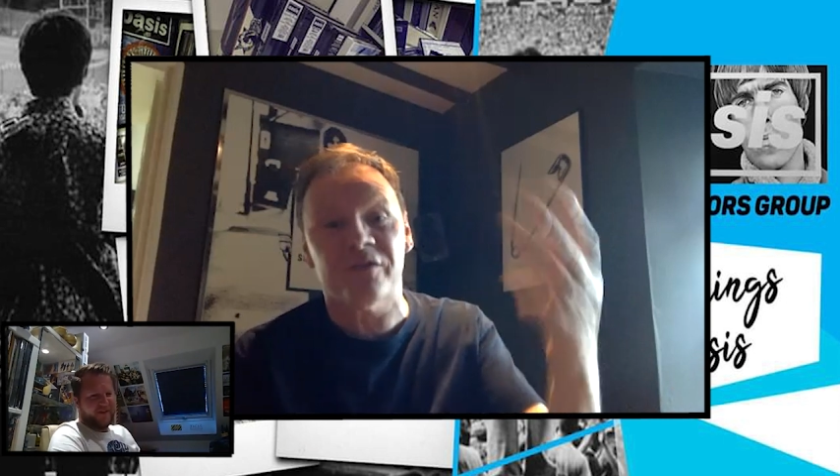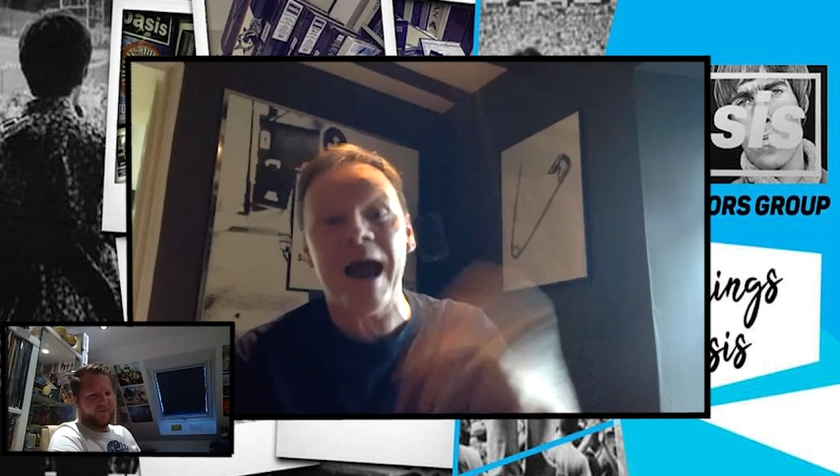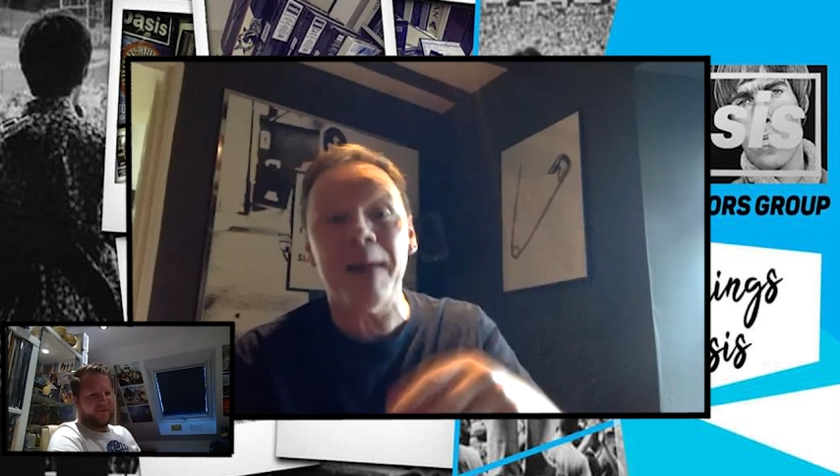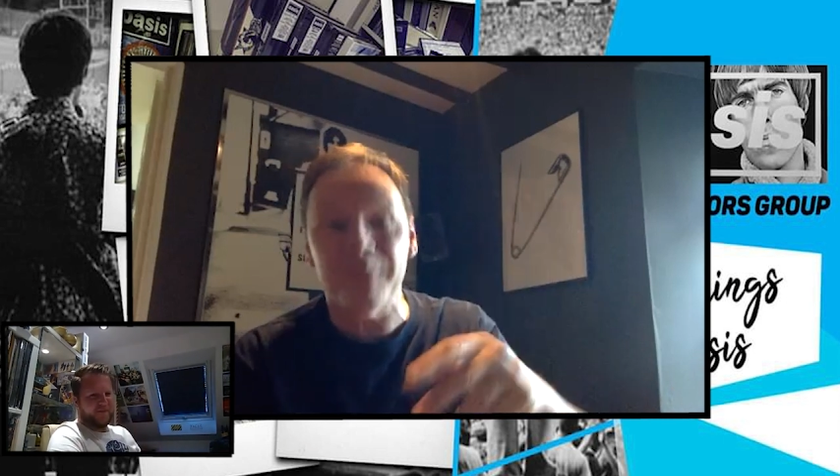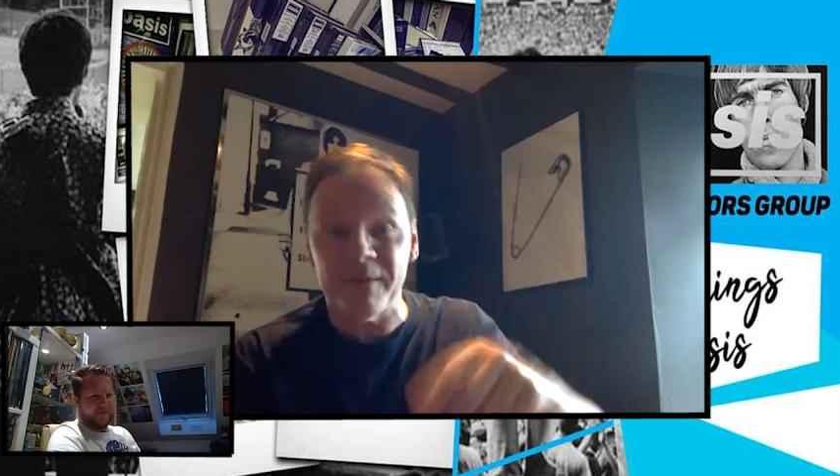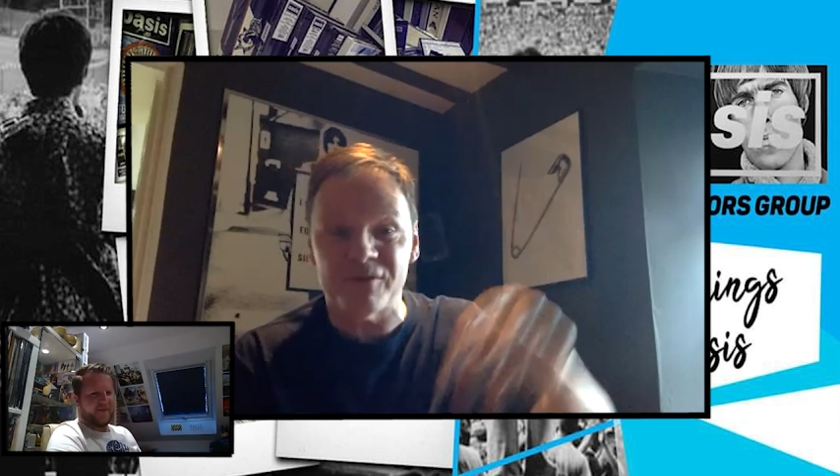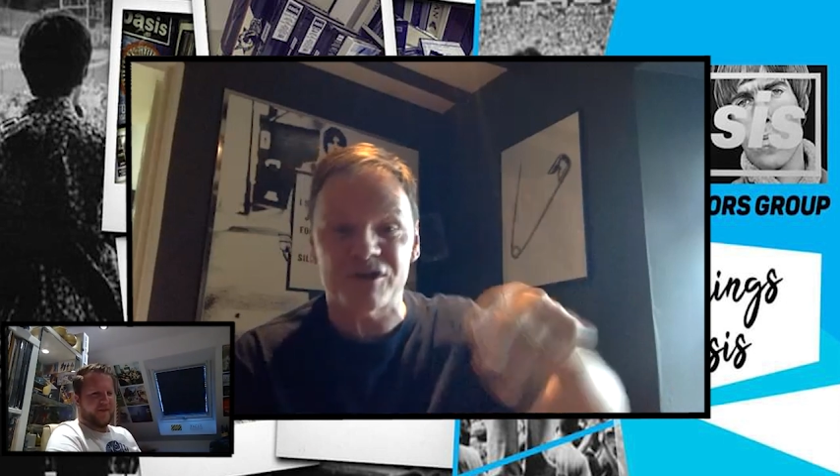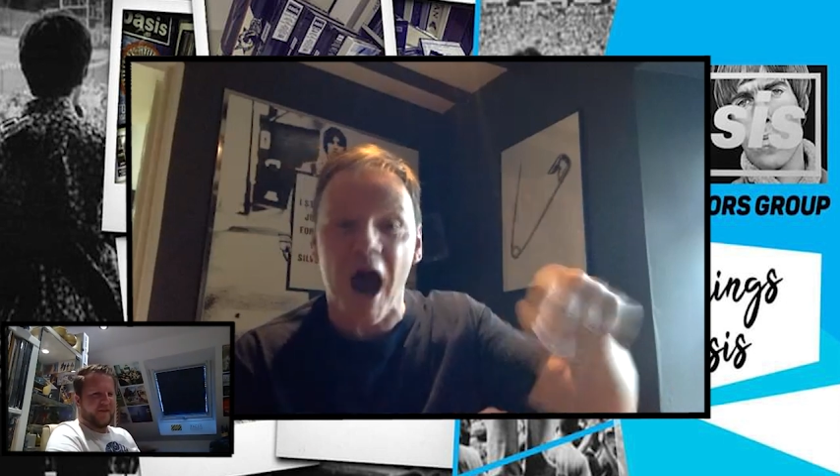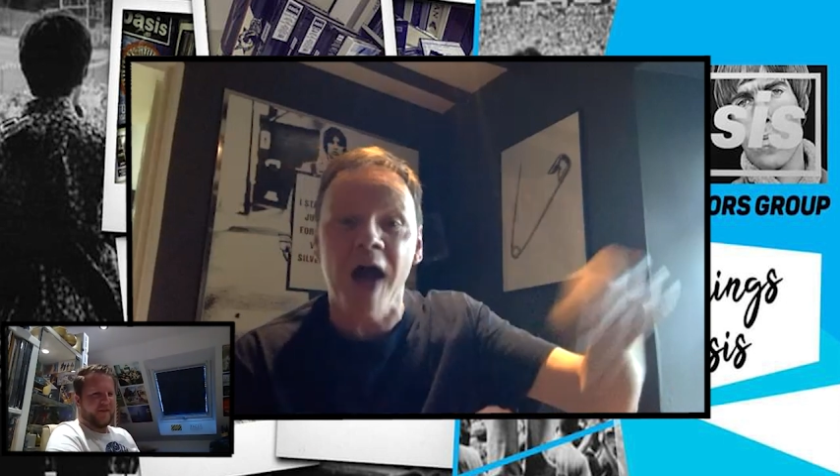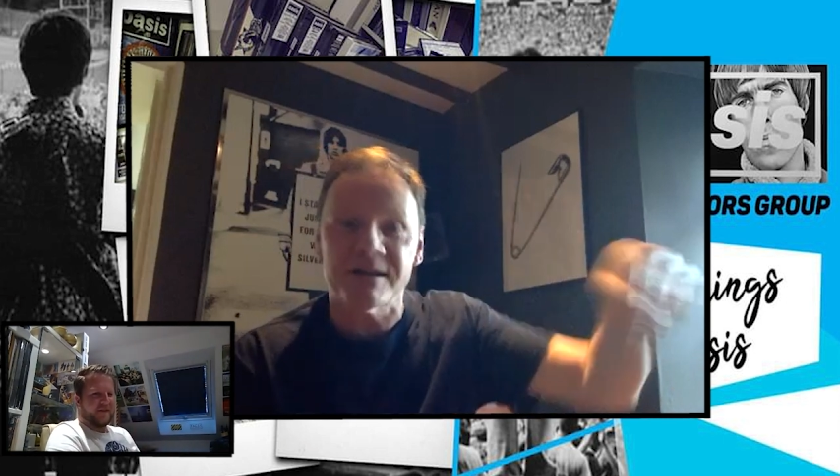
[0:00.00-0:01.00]
time they've
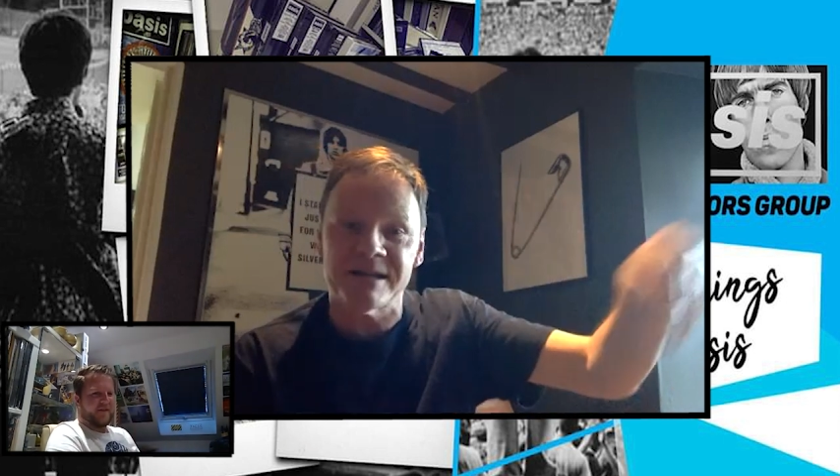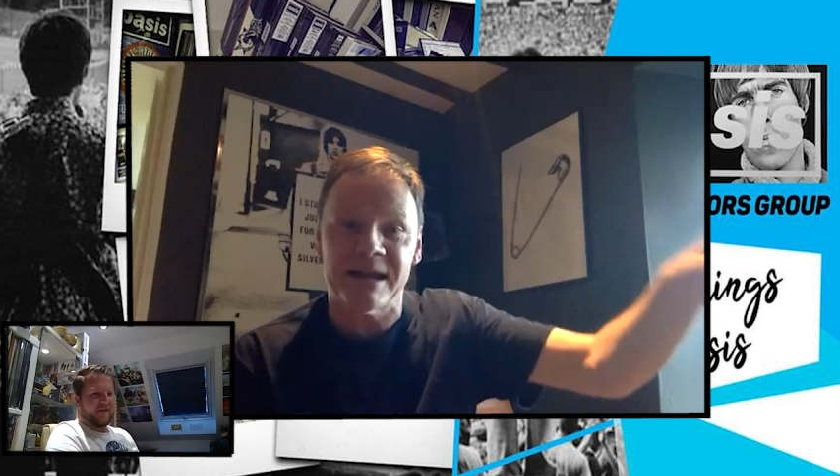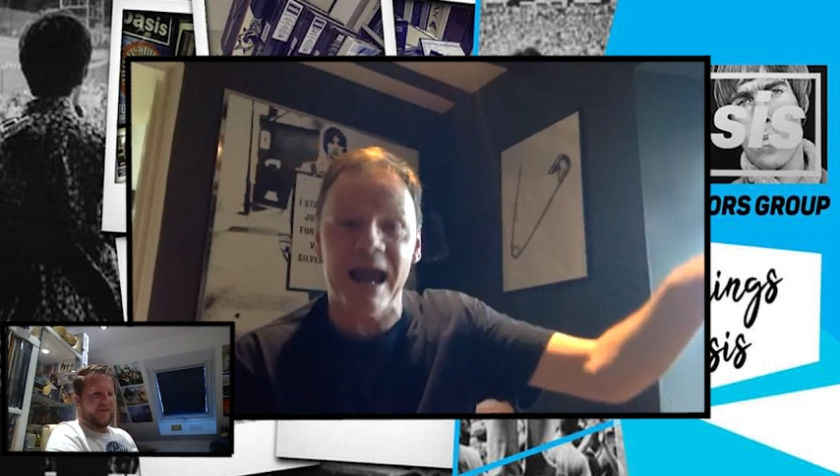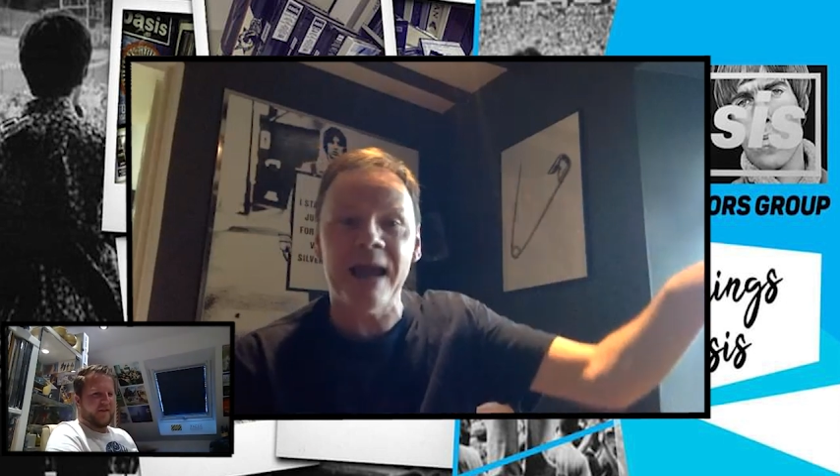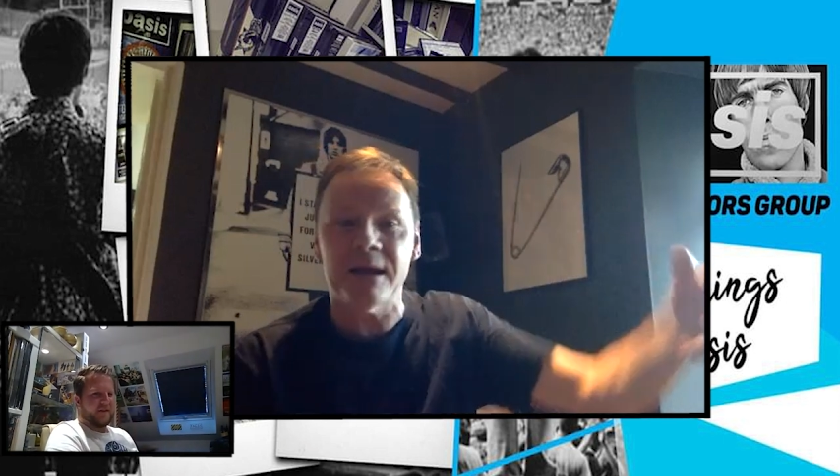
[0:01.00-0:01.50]
started again now.